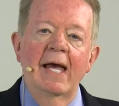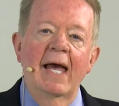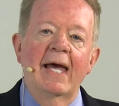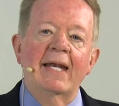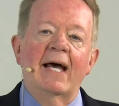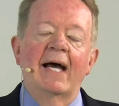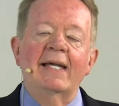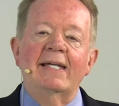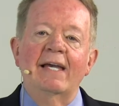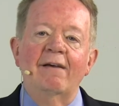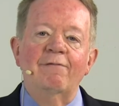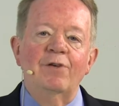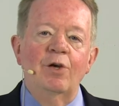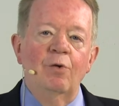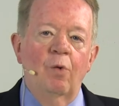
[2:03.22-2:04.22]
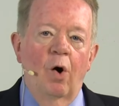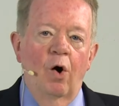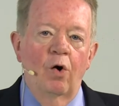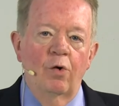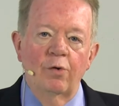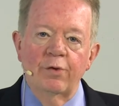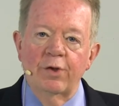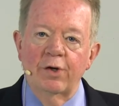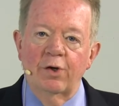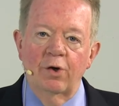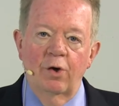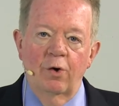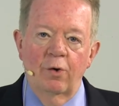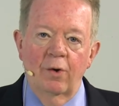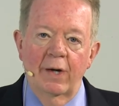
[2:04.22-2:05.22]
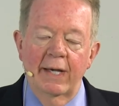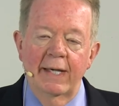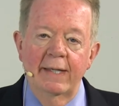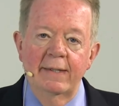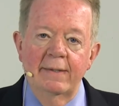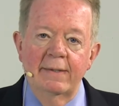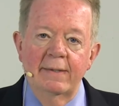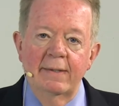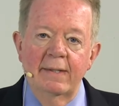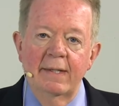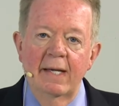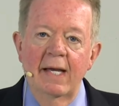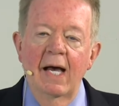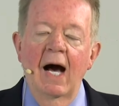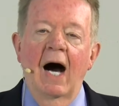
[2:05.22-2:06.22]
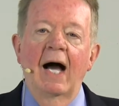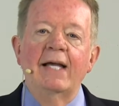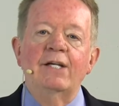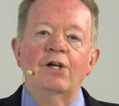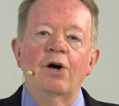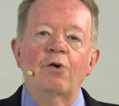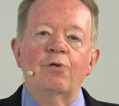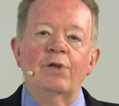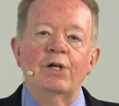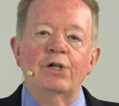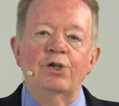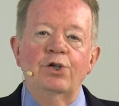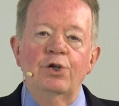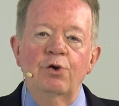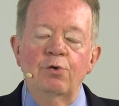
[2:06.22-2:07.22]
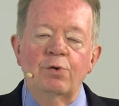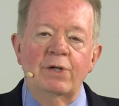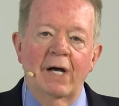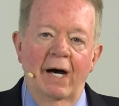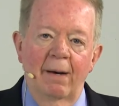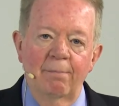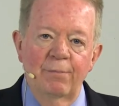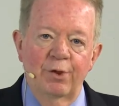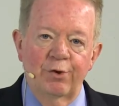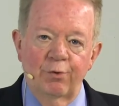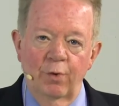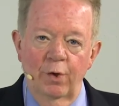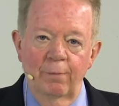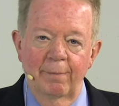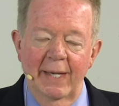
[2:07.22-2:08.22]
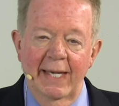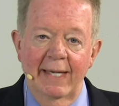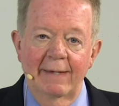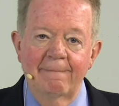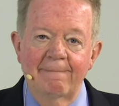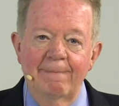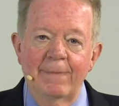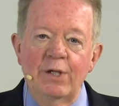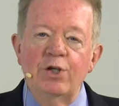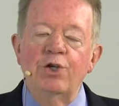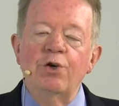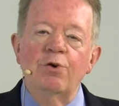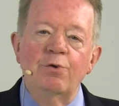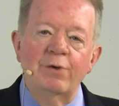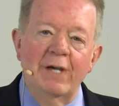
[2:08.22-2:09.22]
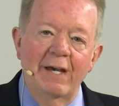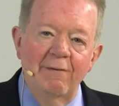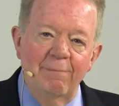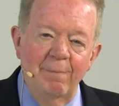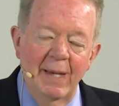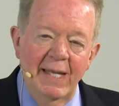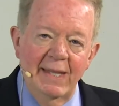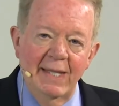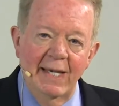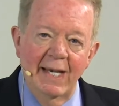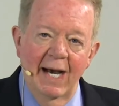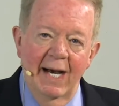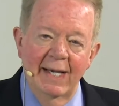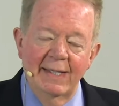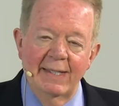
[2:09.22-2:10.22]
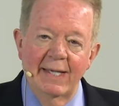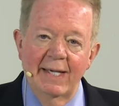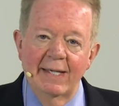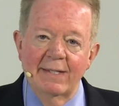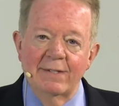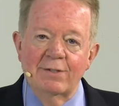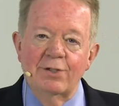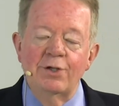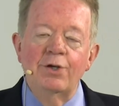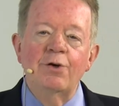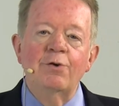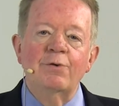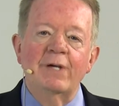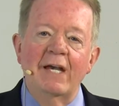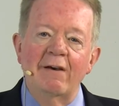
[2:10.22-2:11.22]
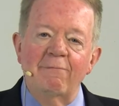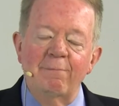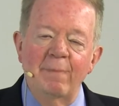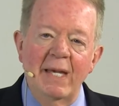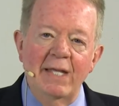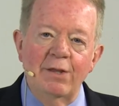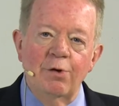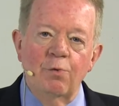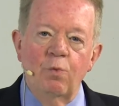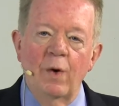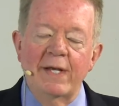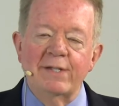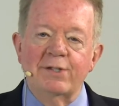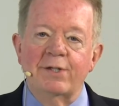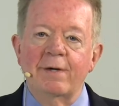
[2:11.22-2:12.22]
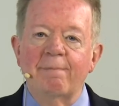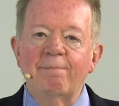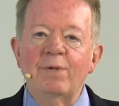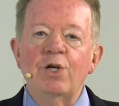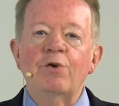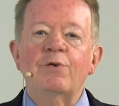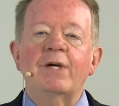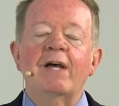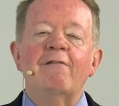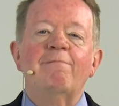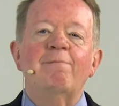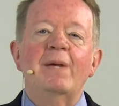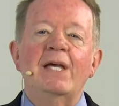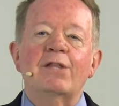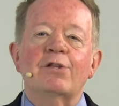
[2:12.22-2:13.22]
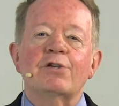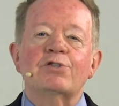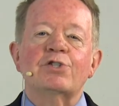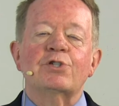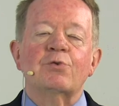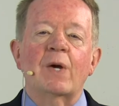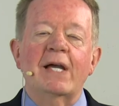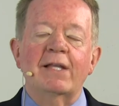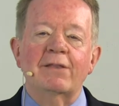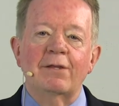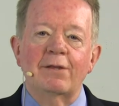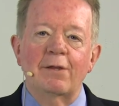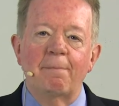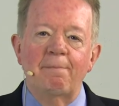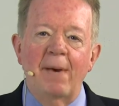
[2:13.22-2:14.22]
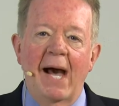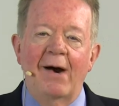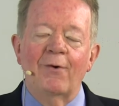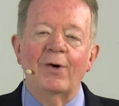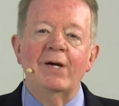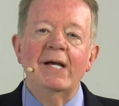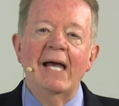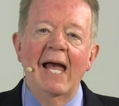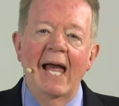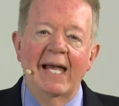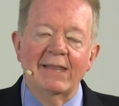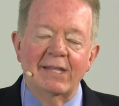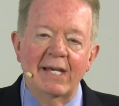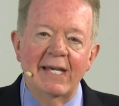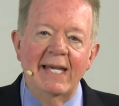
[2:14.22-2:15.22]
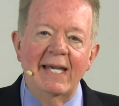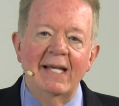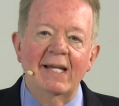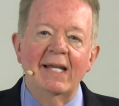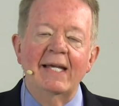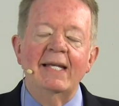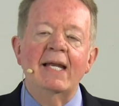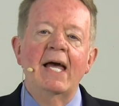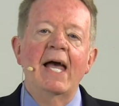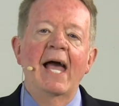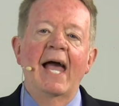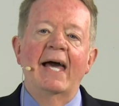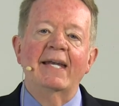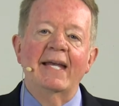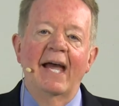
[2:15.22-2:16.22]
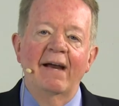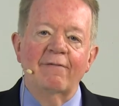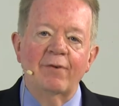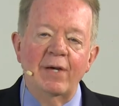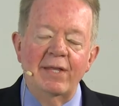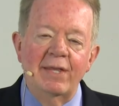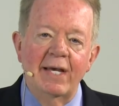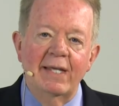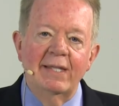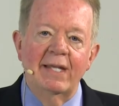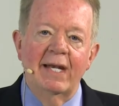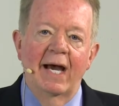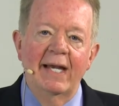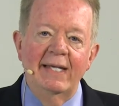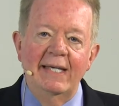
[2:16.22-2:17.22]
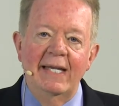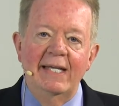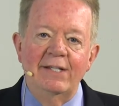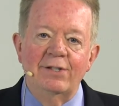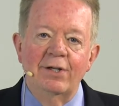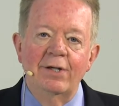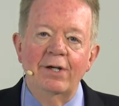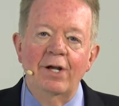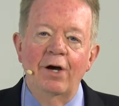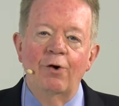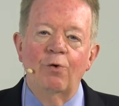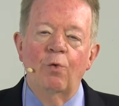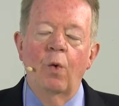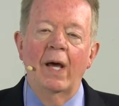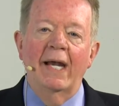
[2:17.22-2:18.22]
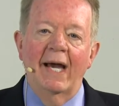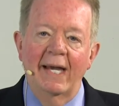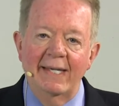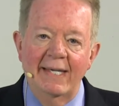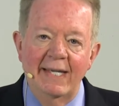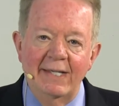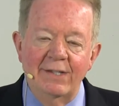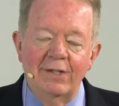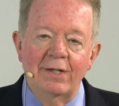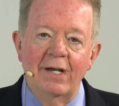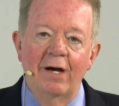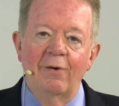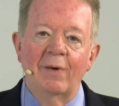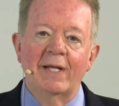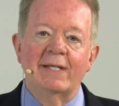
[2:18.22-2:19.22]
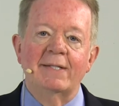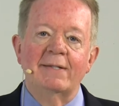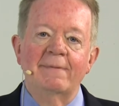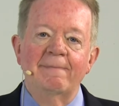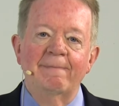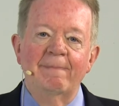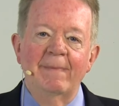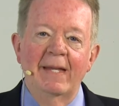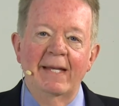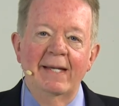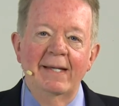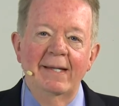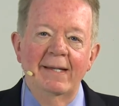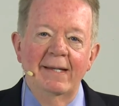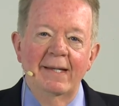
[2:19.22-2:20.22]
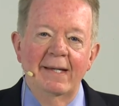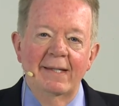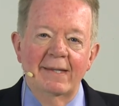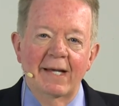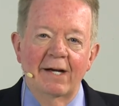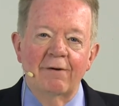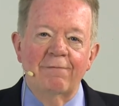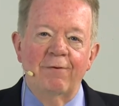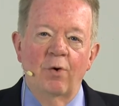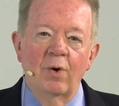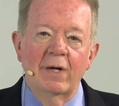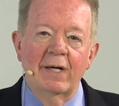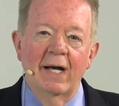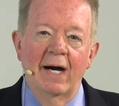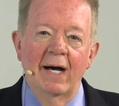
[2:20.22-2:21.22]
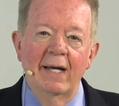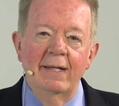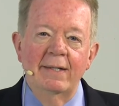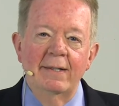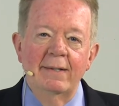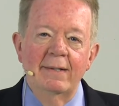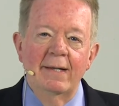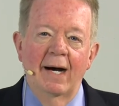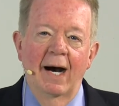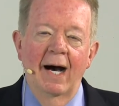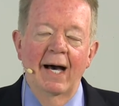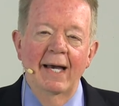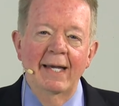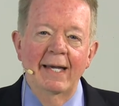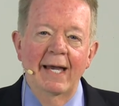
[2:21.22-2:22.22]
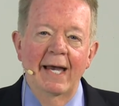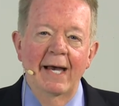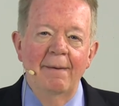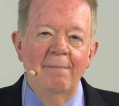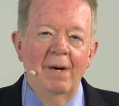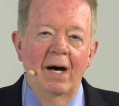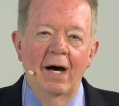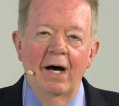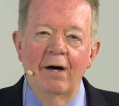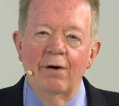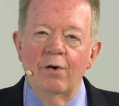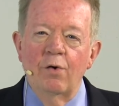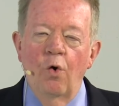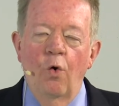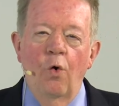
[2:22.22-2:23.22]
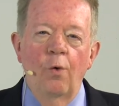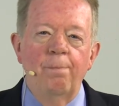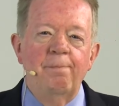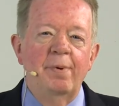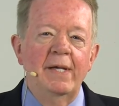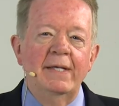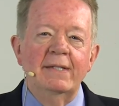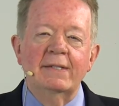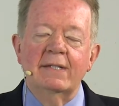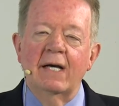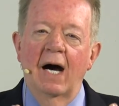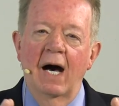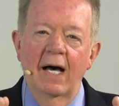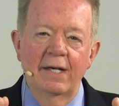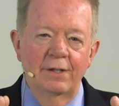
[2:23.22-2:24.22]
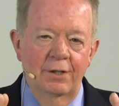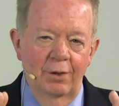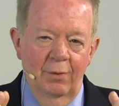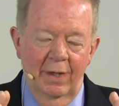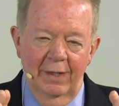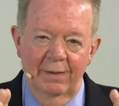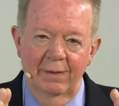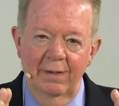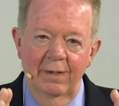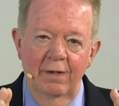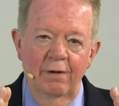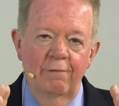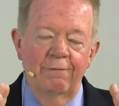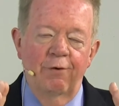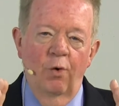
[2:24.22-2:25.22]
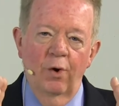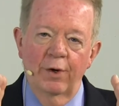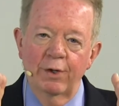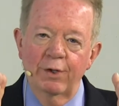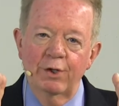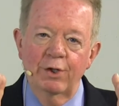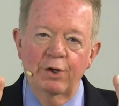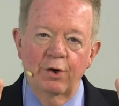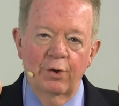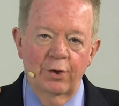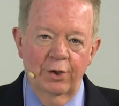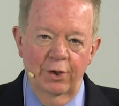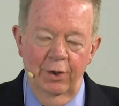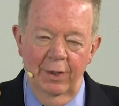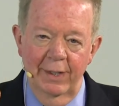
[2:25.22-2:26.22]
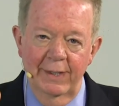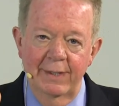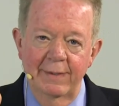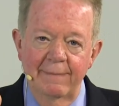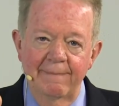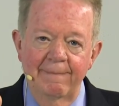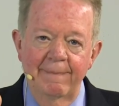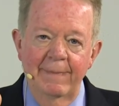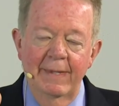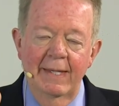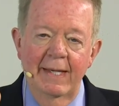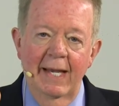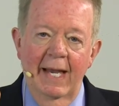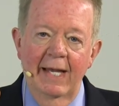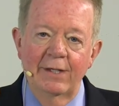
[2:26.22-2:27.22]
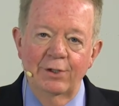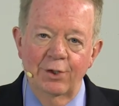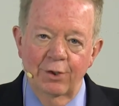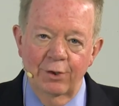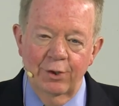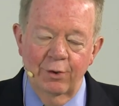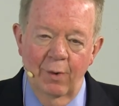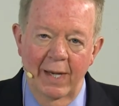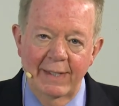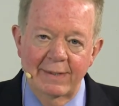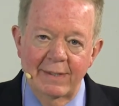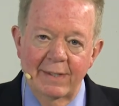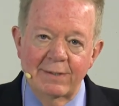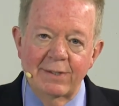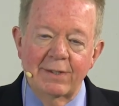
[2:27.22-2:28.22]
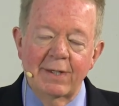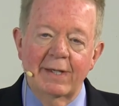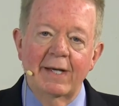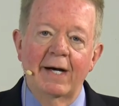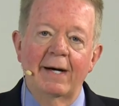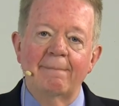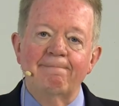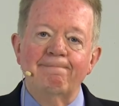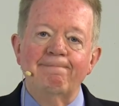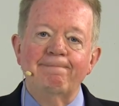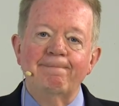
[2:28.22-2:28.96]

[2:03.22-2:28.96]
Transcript: and I give you all the glory. I know that you come through me. You give me the ideas. You give me the wisdom. You give me the strength and the power and the healing and everything that I need to know when I need to know it. And therefore, God, I am an open conduit for your good and your greatness to come.